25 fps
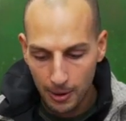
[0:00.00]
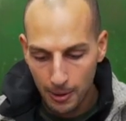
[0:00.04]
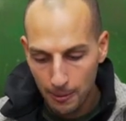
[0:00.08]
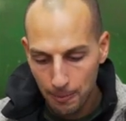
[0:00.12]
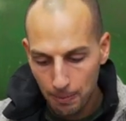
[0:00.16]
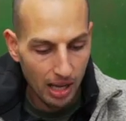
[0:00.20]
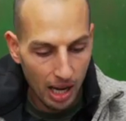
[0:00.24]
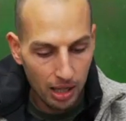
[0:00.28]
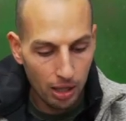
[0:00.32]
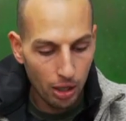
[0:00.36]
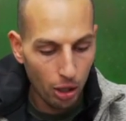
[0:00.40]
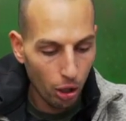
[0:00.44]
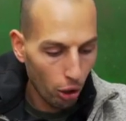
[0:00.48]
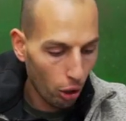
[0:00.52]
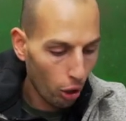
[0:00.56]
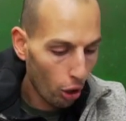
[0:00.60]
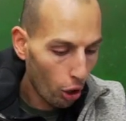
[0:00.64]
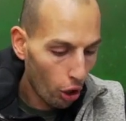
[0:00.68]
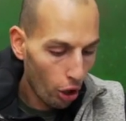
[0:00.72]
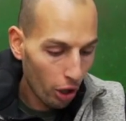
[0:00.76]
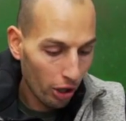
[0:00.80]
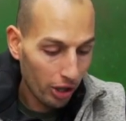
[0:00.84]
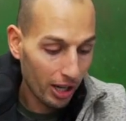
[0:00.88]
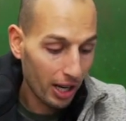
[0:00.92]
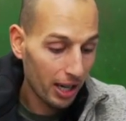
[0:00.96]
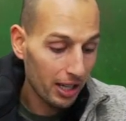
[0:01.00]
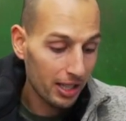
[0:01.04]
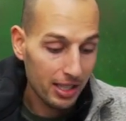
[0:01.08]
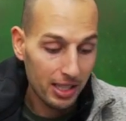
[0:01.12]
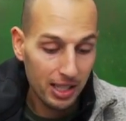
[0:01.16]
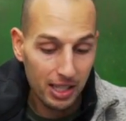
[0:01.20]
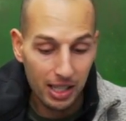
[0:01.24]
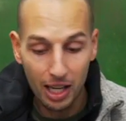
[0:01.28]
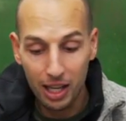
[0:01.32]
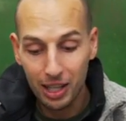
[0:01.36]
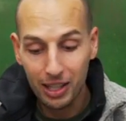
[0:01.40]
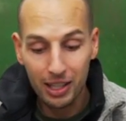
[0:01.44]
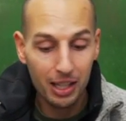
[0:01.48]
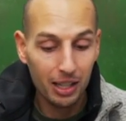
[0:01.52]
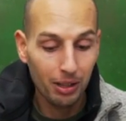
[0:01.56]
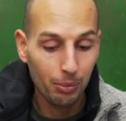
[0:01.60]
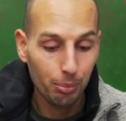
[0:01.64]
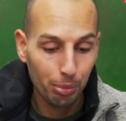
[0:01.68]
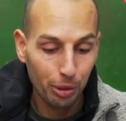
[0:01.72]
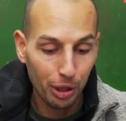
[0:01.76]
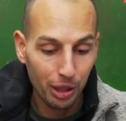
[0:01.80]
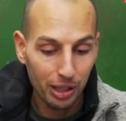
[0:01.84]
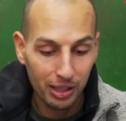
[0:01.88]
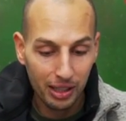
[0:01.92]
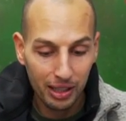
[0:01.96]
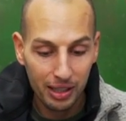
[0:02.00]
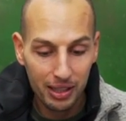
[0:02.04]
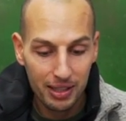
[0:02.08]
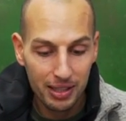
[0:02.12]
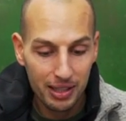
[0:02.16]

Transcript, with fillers: Then the log, I started printing